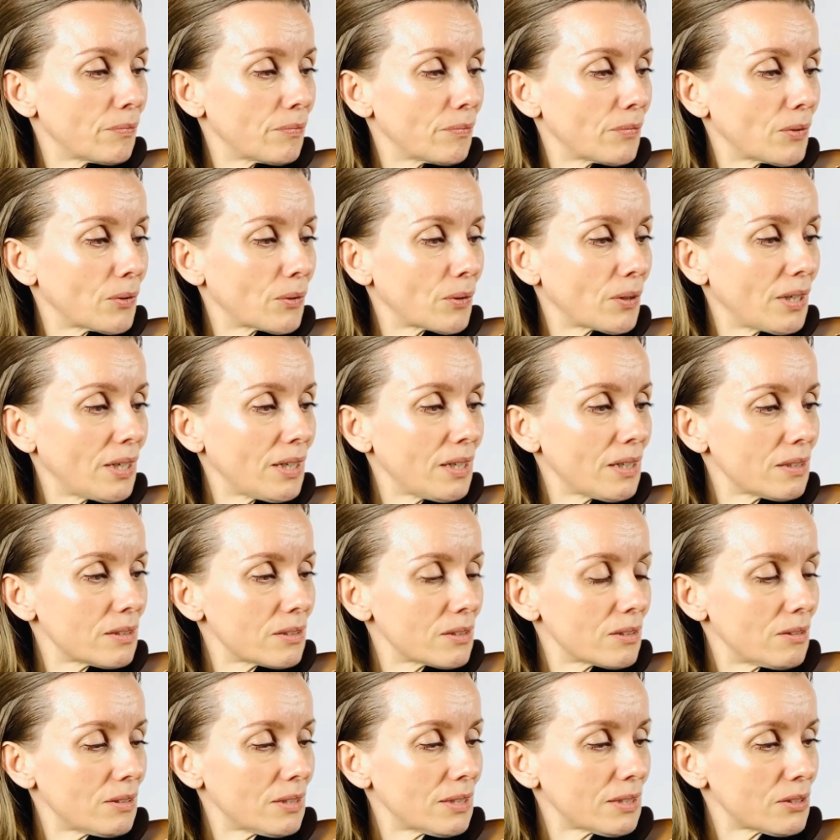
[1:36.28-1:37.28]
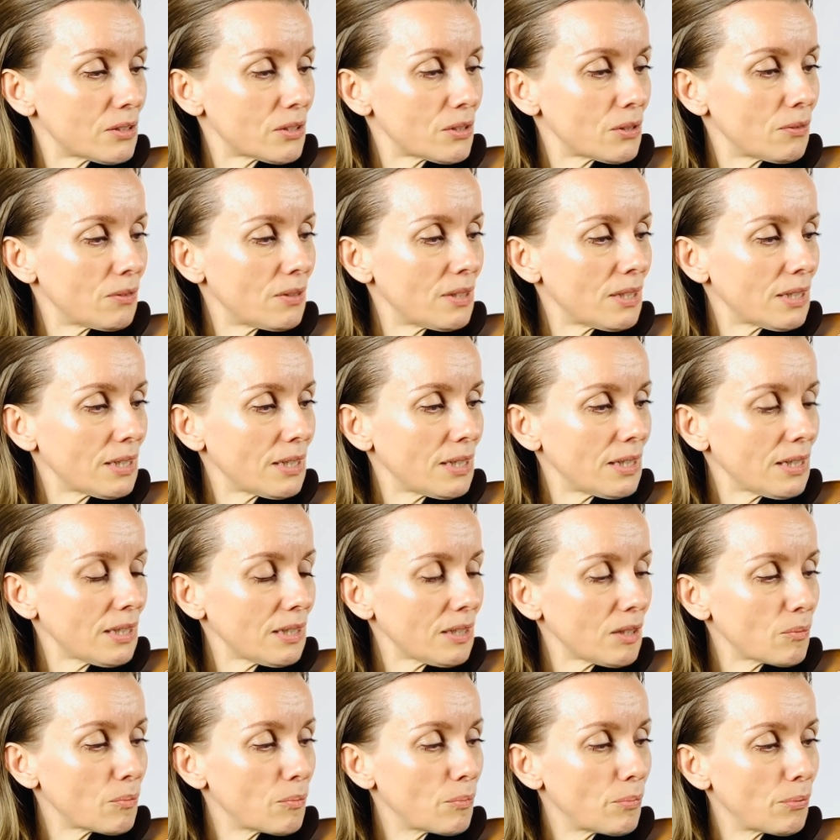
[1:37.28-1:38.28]
Okay, so let's do that
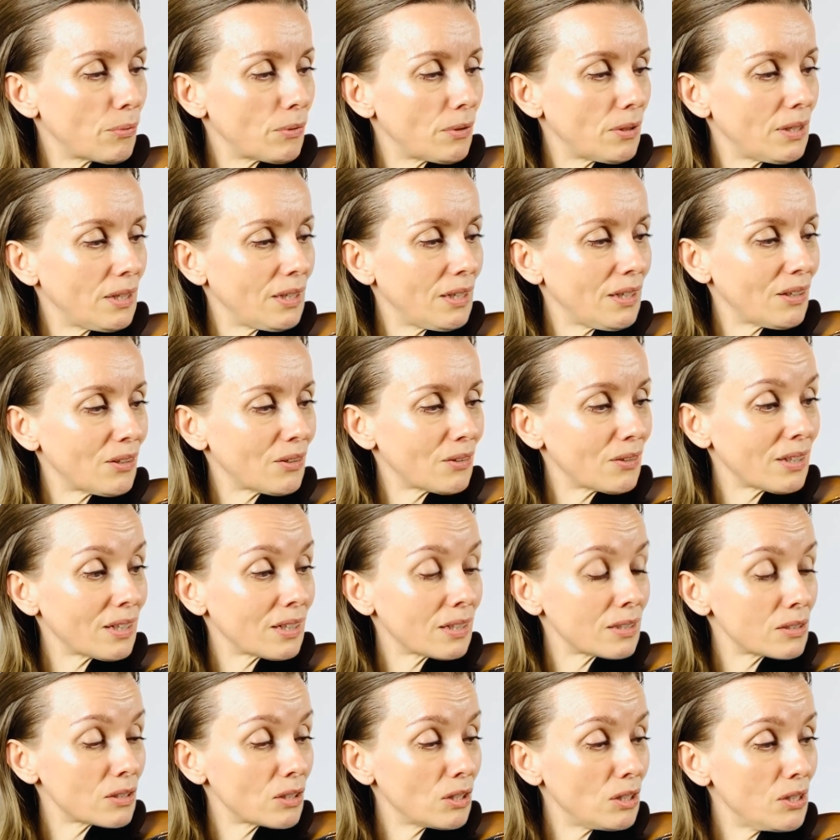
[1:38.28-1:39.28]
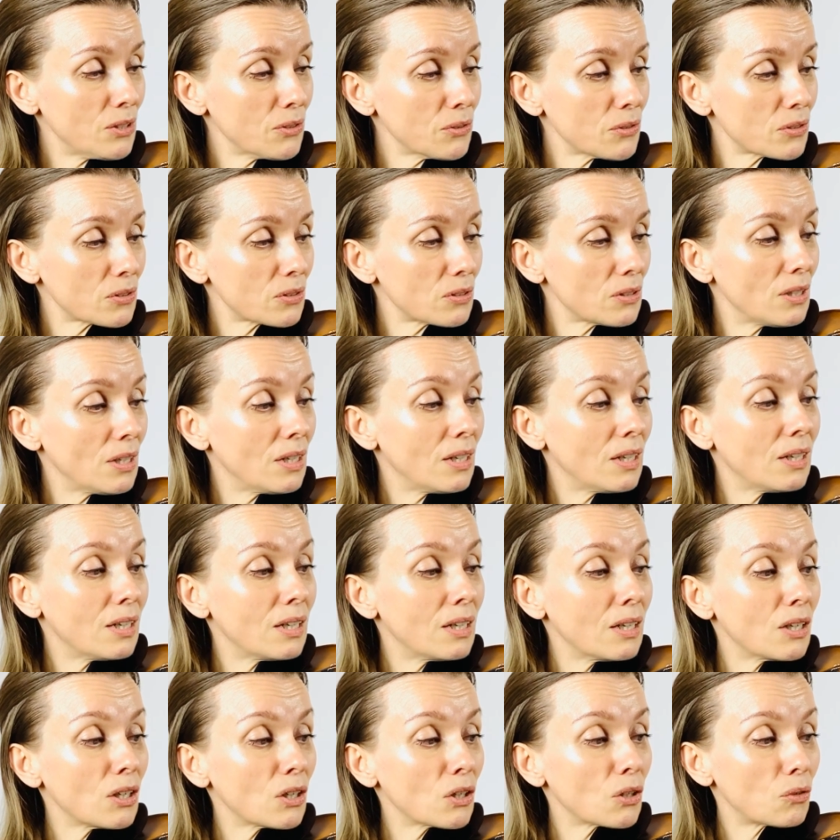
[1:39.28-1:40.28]
again. Bring your hand close,
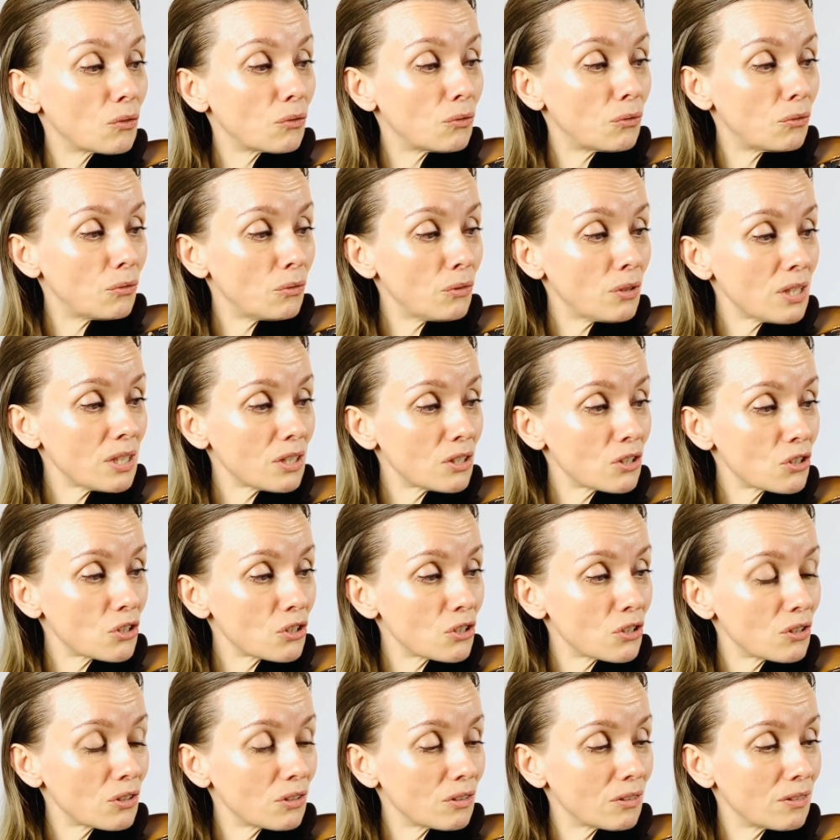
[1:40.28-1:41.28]
reach.